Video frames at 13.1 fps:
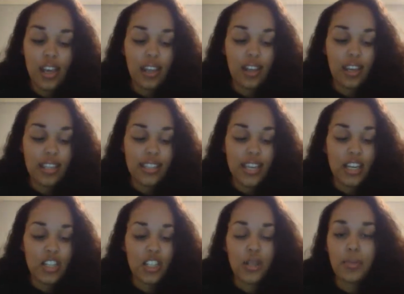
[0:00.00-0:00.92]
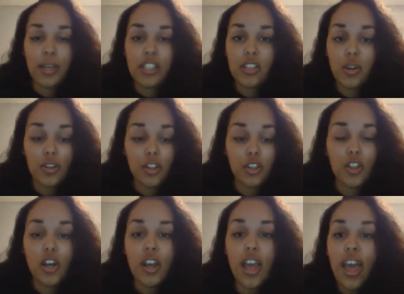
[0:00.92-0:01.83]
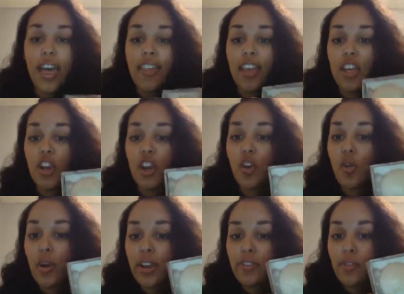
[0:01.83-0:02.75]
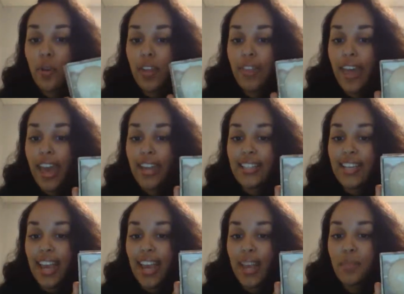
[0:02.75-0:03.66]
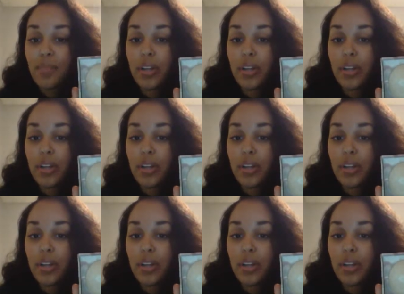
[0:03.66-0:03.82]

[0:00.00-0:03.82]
And like I said, it just depends on the look that you're going for that day.